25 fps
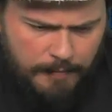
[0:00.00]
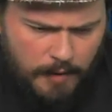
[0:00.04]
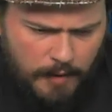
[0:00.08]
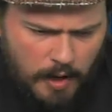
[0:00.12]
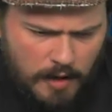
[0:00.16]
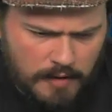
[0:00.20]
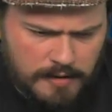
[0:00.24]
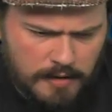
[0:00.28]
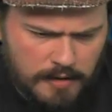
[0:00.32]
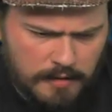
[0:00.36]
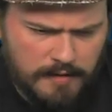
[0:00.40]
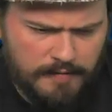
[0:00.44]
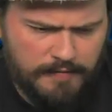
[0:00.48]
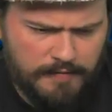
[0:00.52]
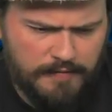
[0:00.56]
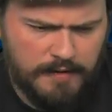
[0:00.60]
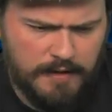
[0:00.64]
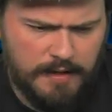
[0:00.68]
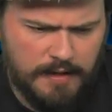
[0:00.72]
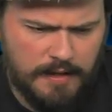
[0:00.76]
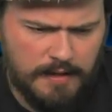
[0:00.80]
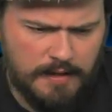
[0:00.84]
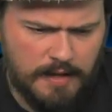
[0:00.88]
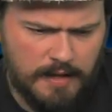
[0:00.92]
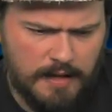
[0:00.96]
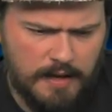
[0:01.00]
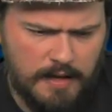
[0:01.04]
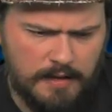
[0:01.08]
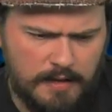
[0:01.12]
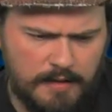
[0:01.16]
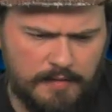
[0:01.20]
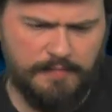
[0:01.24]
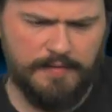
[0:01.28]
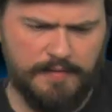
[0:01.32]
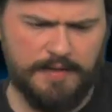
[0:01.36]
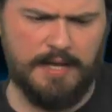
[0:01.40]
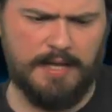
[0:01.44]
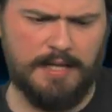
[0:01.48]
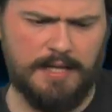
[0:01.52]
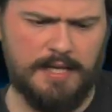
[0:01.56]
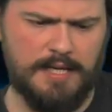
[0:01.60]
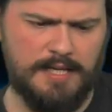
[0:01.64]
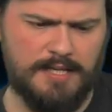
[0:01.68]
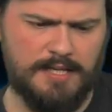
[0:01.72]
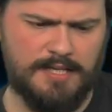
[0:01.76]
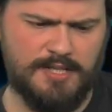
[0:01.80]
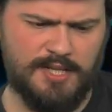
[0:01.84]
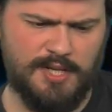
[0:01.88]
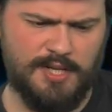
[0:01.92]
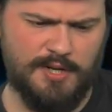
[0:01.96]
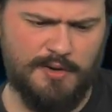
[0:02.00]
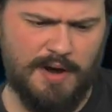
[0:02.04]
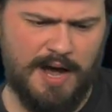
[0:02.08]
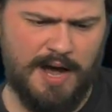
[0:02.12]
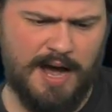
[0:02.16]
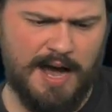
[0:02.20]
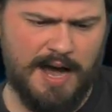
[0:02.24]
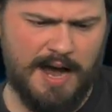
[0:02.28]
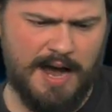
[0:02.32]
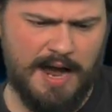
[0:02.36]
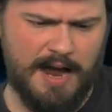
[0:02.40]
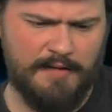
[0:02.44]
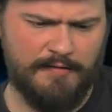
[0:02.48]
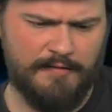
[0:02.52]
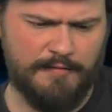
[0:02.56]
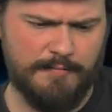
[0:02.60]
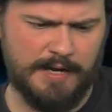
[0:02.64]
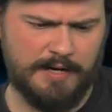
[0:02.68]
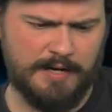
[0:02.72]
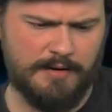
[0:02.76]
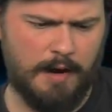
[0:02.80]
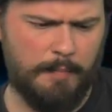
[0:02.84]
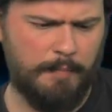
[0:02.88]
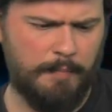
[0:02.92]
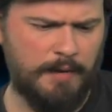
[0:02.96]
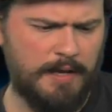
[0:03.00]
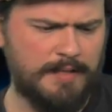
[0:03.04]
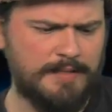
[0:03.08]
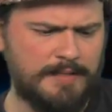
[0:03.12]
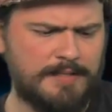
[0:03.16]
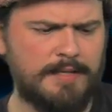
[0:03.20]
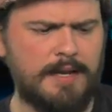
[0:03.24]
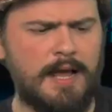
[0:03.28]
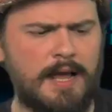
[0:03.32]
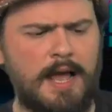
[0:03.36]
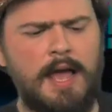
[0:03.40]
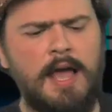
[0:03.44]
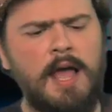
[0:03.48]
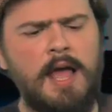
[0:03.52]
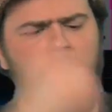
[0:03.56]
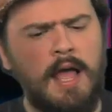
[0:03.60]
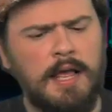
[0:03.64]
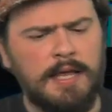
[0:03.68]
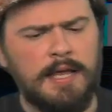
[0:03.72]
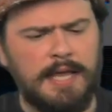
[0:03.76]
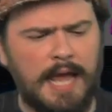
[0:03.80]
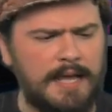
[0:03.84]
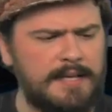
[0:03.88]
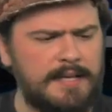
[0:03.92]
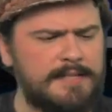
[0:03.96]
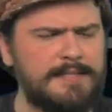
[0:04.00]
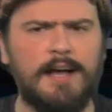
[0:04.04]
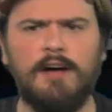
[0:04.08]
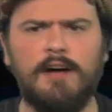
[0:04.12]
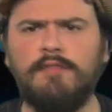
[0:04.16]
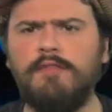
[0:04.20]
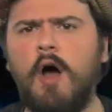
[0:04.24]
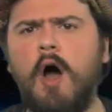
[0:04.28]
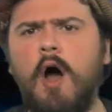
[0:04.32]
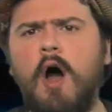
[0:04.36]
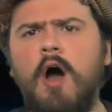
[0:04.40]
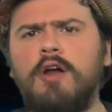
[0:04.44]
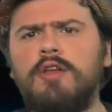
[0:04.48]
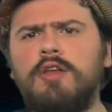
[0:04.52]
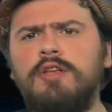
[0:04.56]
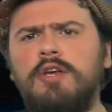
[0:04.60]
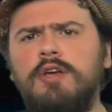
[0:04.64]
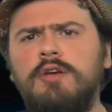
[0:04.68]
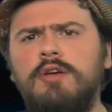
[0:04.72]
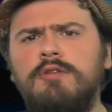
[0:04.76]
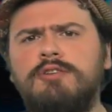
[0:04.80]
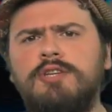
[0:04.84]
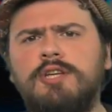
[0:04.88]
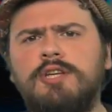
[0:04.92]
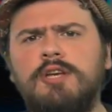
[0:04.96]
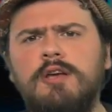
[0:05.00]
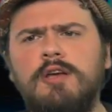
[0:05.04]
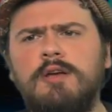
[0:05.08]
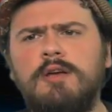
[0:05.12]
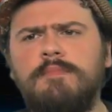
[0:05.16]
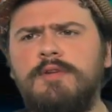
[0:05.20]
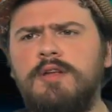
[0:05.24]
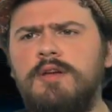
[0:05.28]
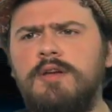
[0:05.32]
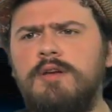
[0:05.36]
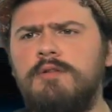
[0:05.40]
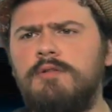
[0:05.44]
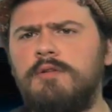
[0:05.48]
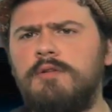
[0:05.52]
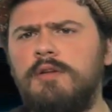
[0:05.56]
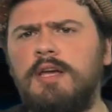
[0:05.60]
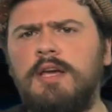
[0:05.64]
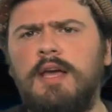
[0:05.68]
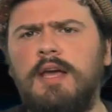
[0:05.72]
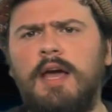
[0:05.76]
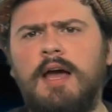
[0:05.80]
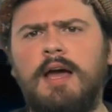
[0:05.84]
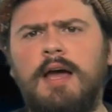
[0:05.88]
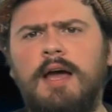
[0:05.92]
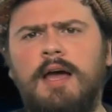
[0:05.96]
Also, the fidelity is too high for my crappy internet. Get yourself on YouTube, Nudie.